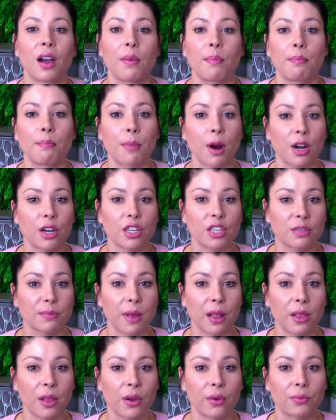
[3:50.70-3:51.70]

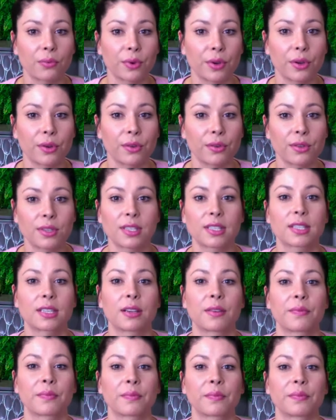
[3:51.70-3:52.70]
marshmallow root,
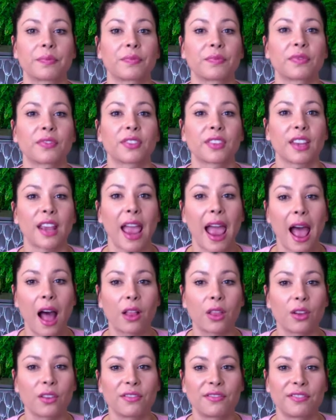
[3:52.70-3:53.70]

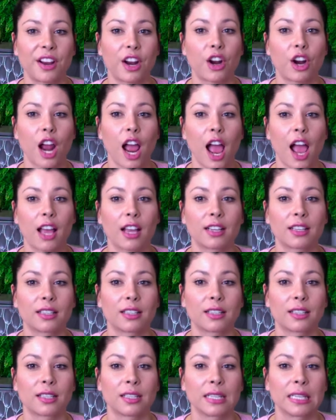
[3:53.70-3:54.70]
aloe vera,
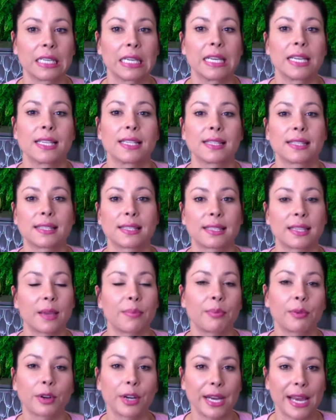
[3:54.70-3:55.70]

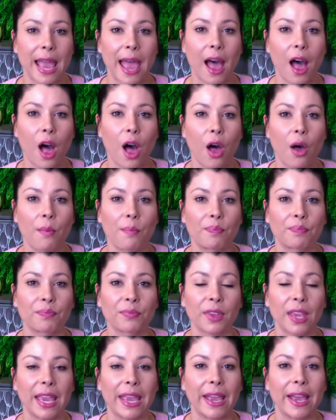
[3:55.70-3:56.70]
slippery elm,
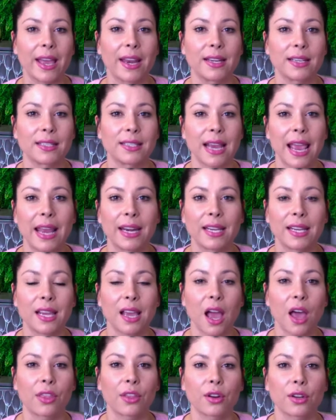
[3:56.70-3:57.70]
and any
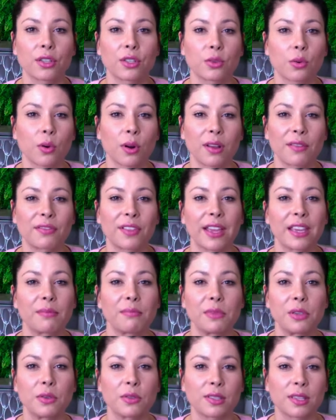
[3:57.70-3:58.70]
other sort of like
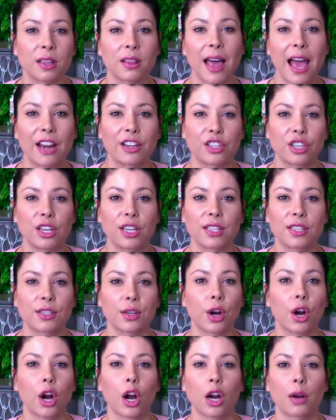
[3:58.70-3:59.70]
mucilaginous
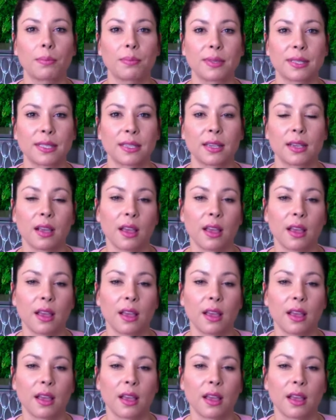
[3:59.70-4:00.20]
herbs